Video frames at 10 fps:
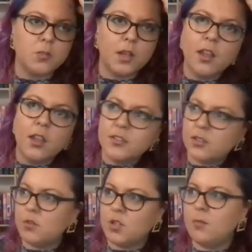but
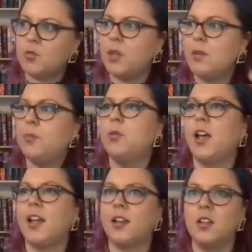sometimes people
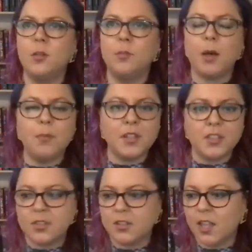like pumping
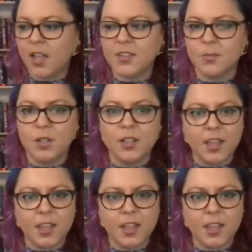to the last minute,